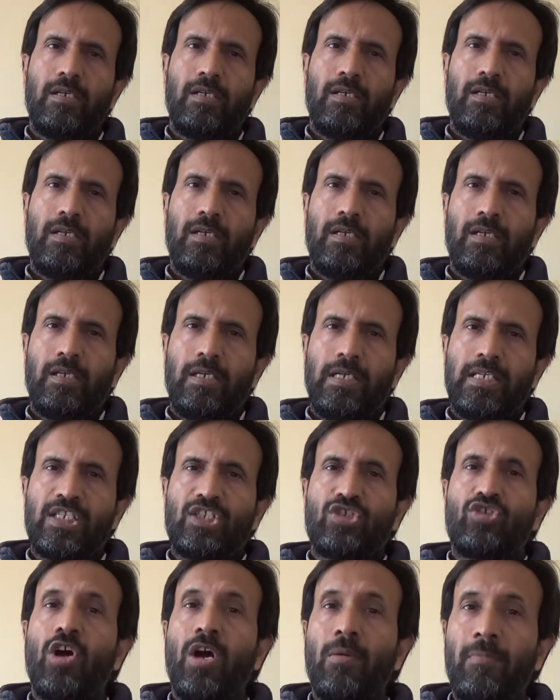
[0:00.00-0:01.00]
uh, is
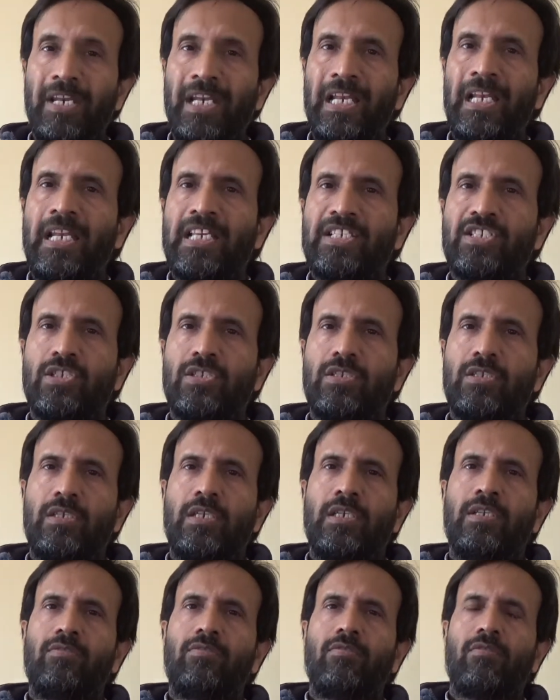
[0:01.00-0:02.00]
common illness
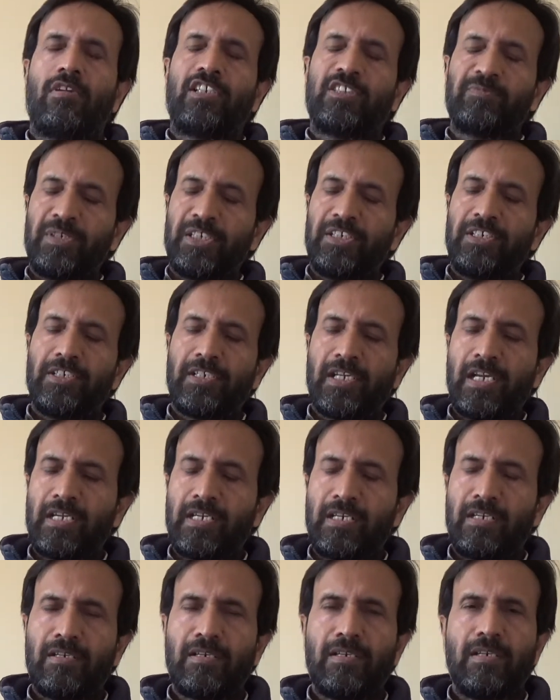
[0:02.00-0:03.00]
in the respiratory
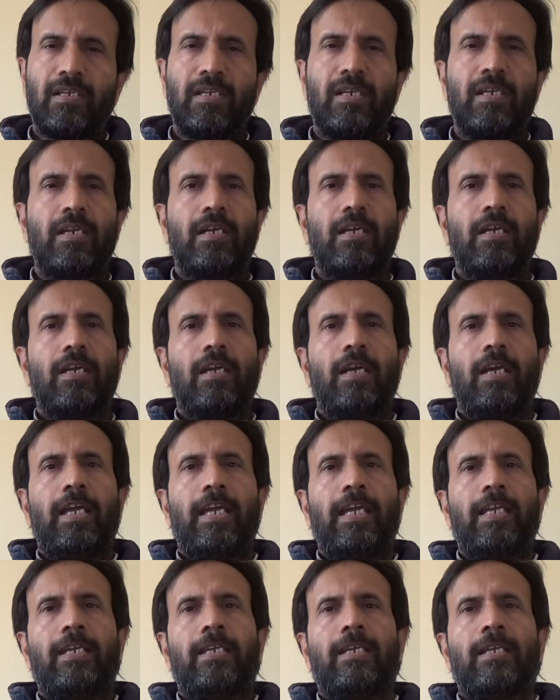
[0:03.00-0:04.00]
tract
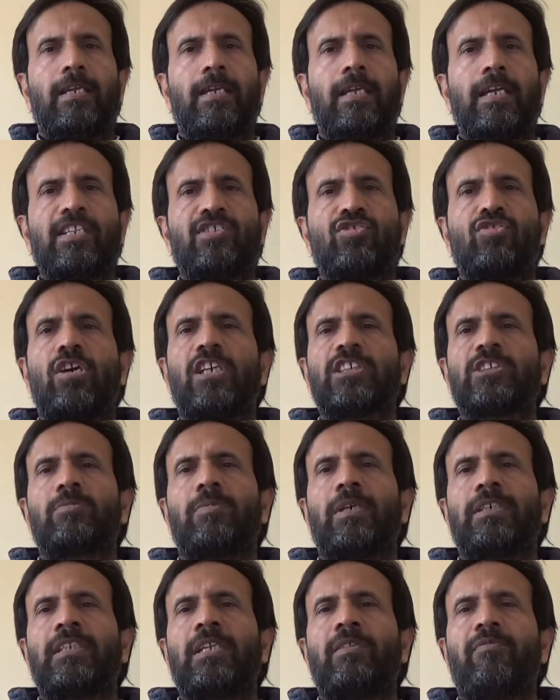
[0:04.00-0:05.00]
and uh, it's caused
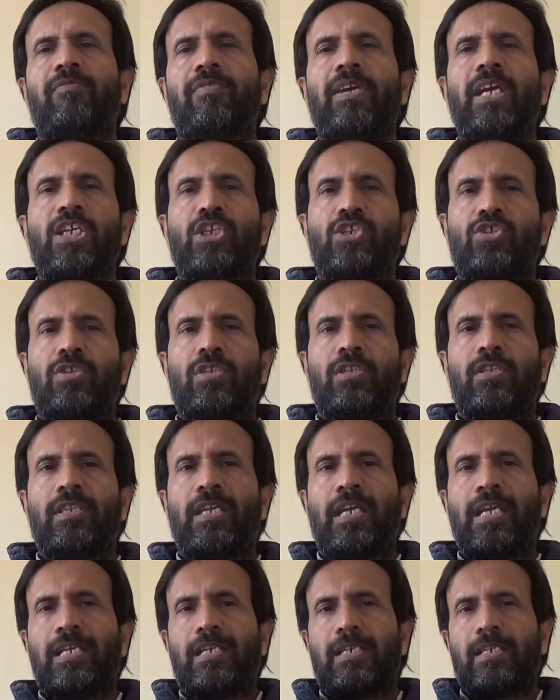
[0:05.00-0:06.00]
by the infection
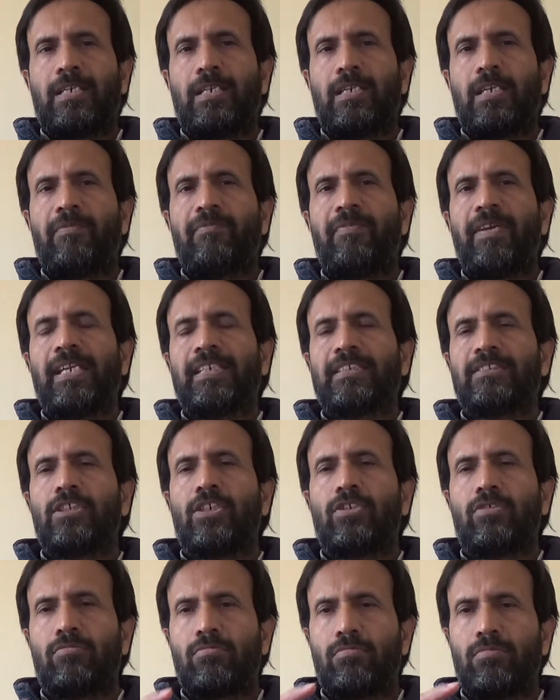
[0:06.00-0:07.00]
that uh, affects
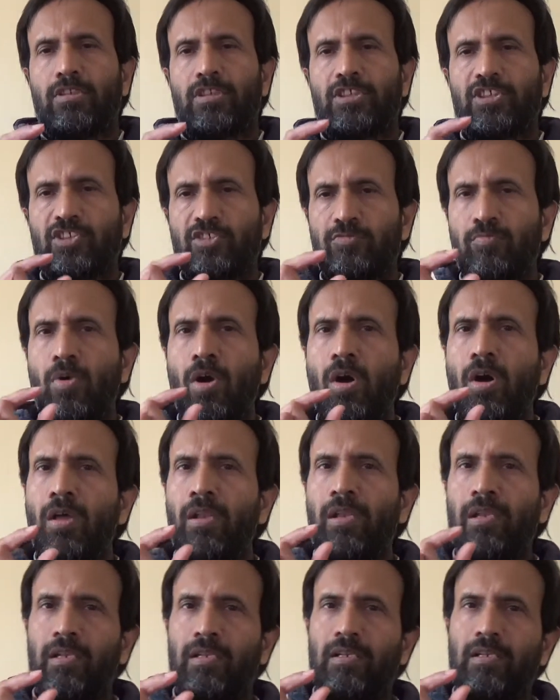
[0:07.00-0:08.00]
the
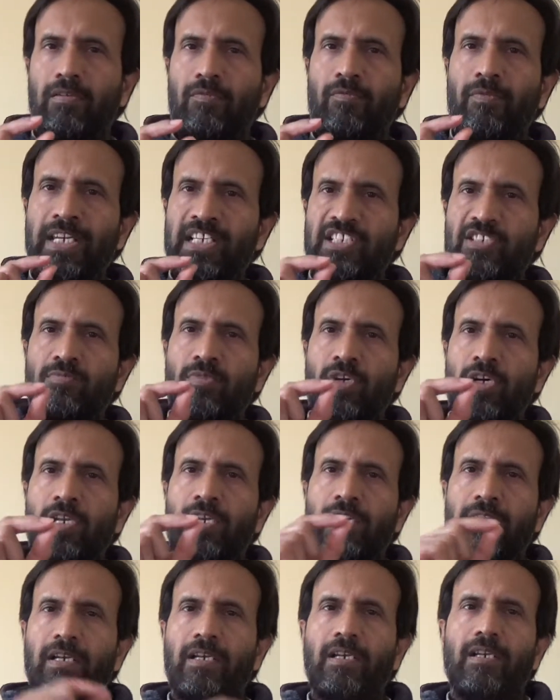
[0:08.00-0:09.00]
small very
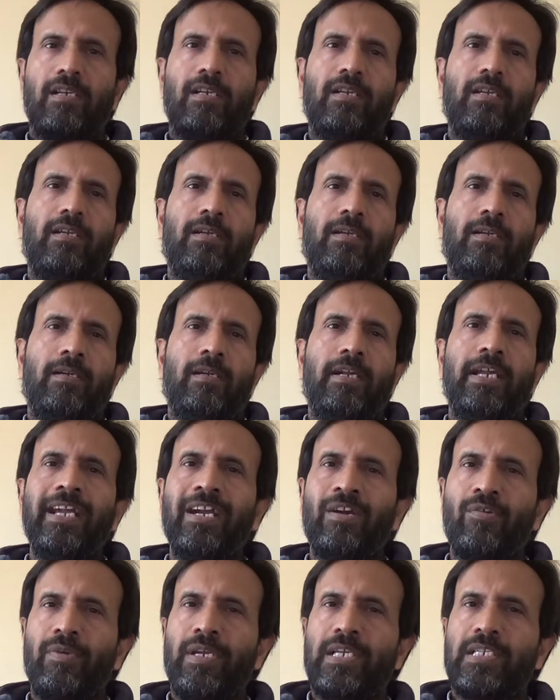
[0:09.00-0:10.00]
small uh,
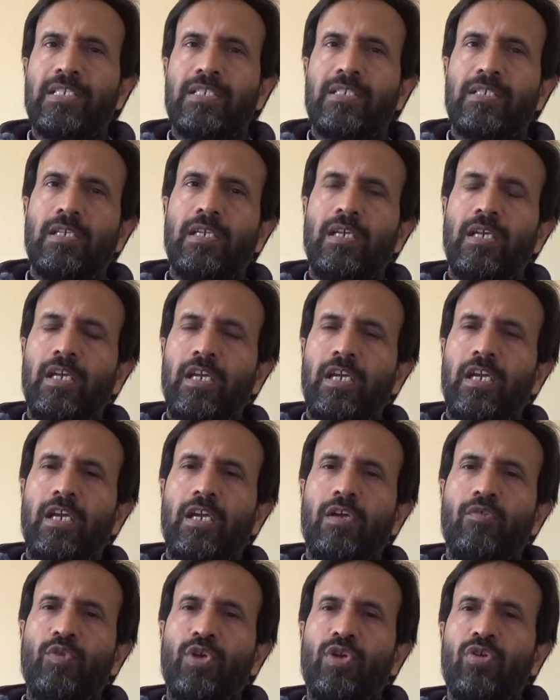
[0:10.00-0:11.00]
airways
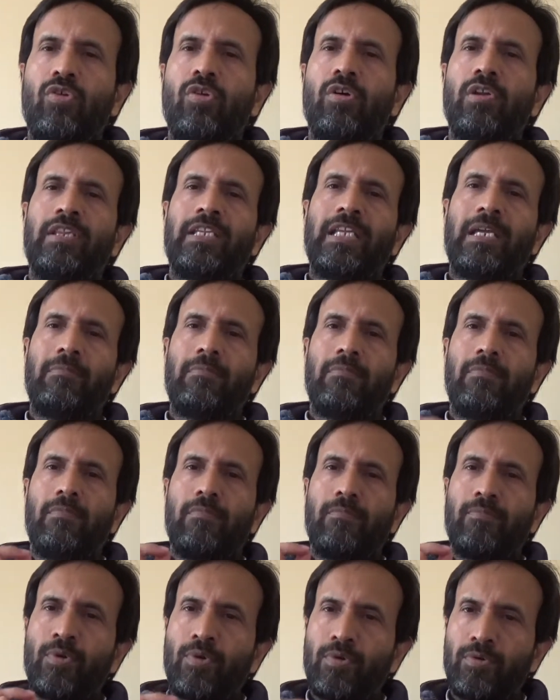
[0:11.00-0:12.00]
uh, we call them
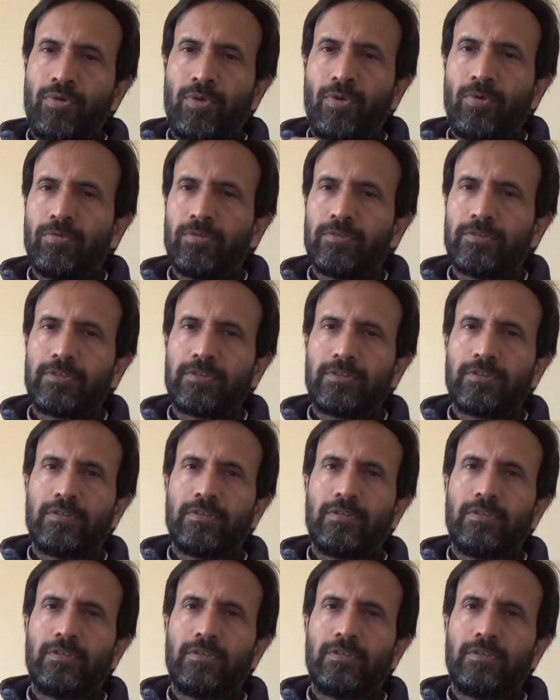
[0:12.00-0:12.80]
bronchioles